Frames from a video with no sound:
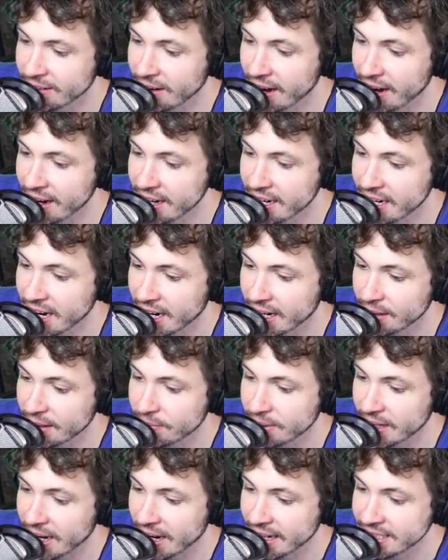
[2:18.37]
there any kind
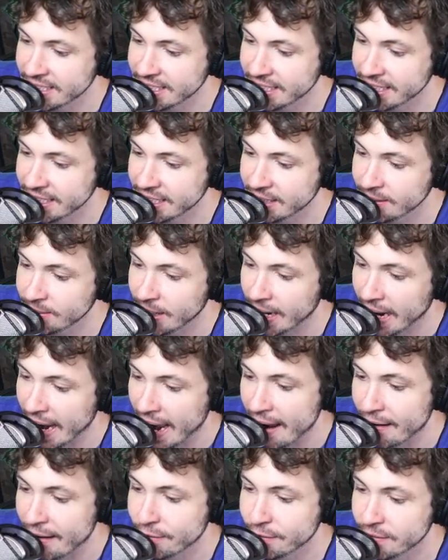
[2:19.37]
of an idea you would
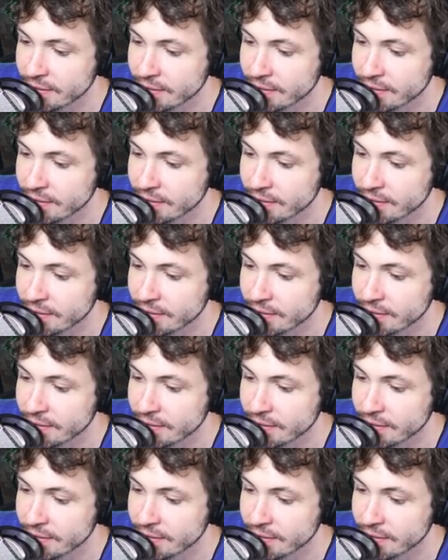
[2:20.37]
have?